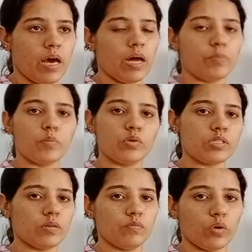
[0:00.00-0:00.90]
and pour
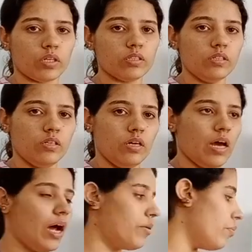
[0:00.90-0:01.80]
some water
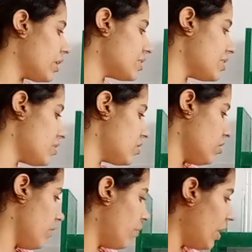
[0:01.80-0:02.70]
and mix it
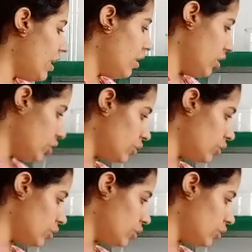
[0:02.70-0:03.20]
well.